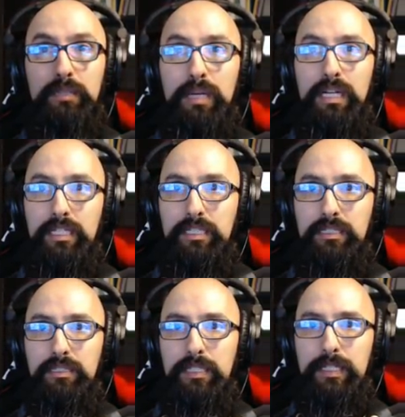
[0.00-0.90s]
is it a bug?
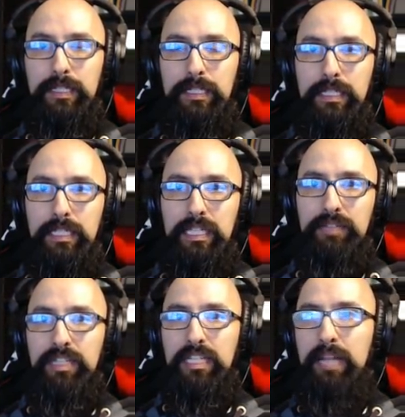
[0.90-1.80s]

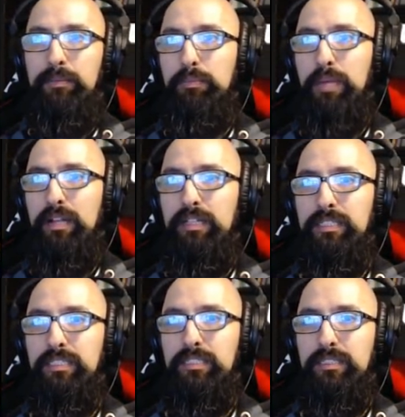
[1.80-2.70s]
Give a nickname to
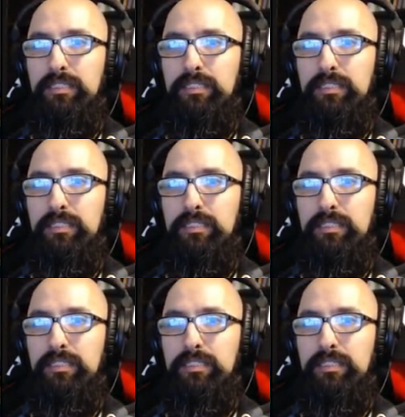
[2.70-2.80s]
Paras.